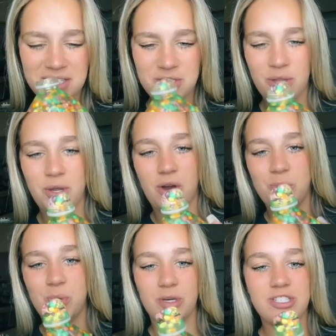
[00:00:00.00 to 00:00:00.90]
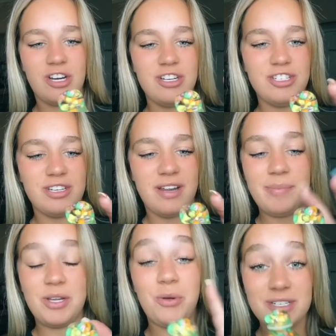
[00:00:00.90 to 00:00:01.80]
the corn
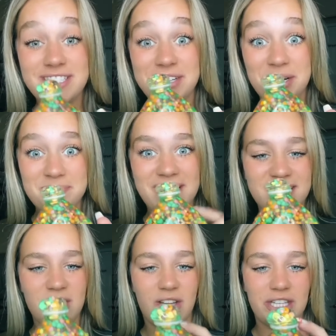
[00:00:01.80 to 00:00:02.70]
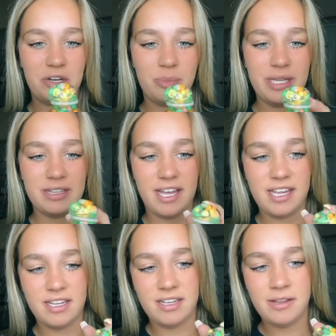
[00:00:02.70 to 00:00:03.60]
syrup tastes a little bit
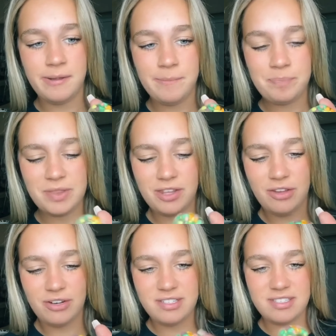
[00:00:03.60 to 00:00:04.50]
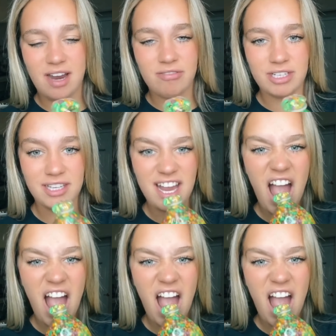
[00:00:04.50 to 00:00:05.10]
like nerds, not really.